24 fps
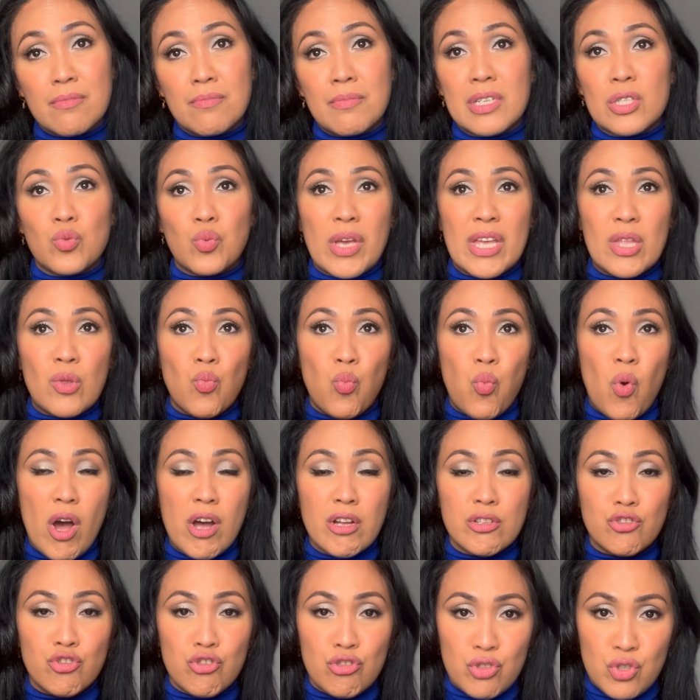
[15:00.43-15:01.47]
between
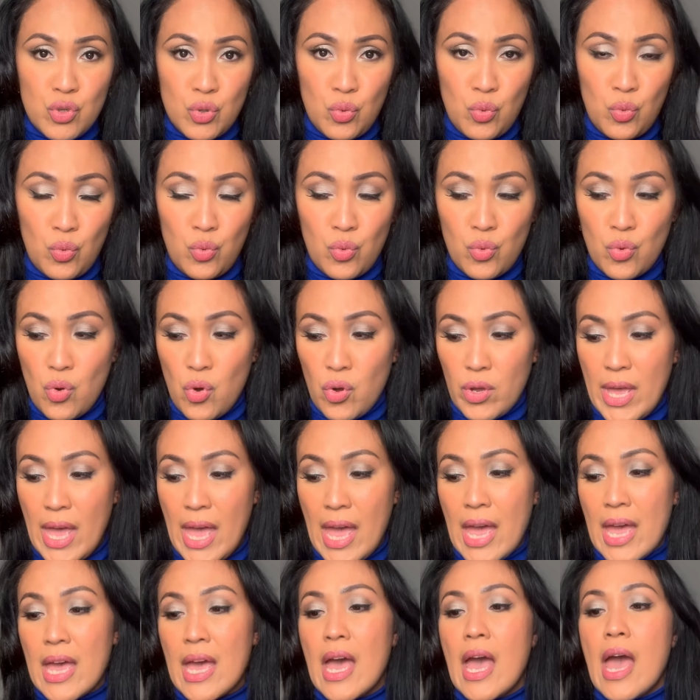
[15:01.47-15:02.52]
one to two,
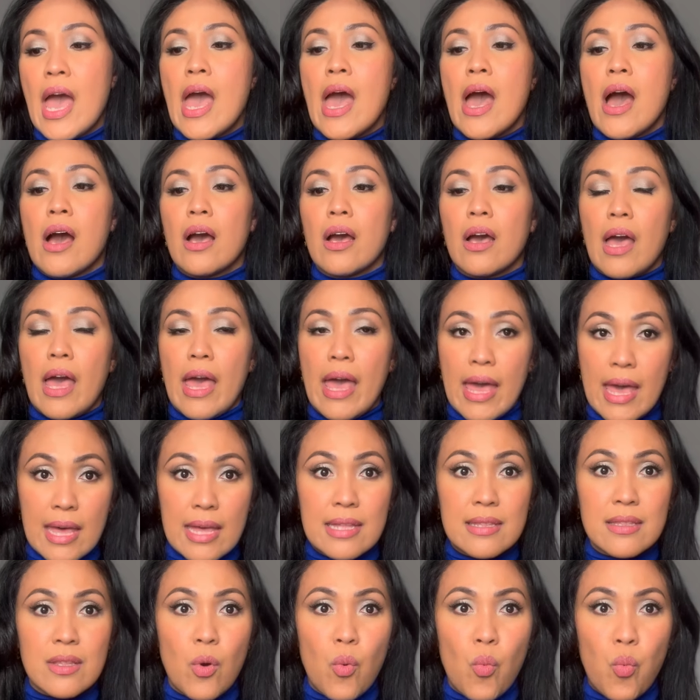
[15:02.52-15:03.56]
okay?
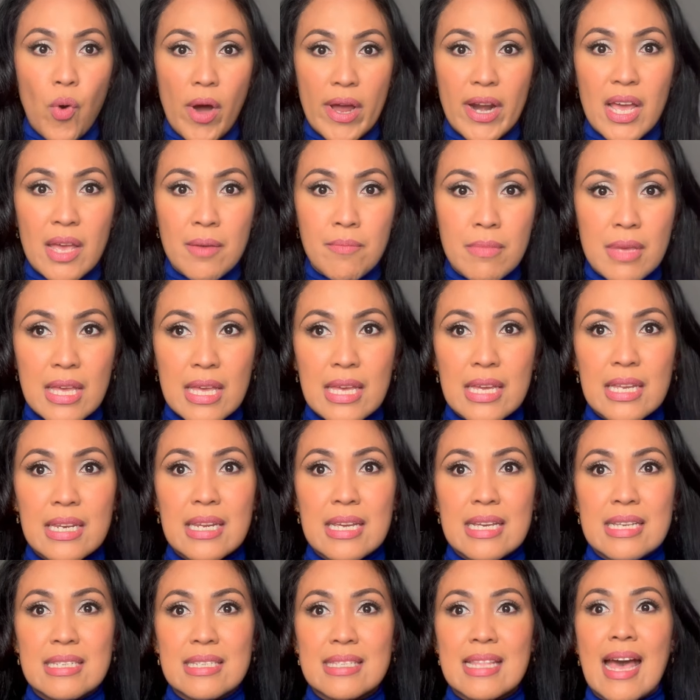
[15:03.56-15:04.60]
And what I mean
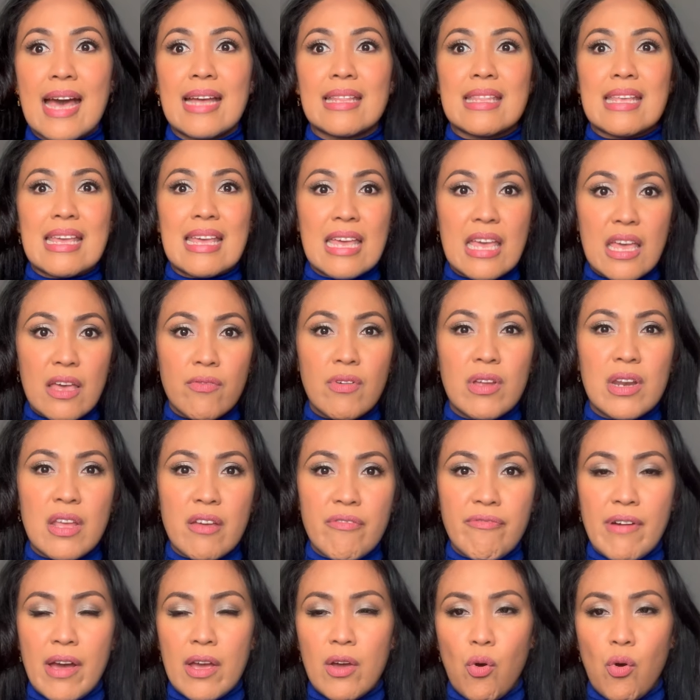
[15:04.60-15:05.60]
is that even if I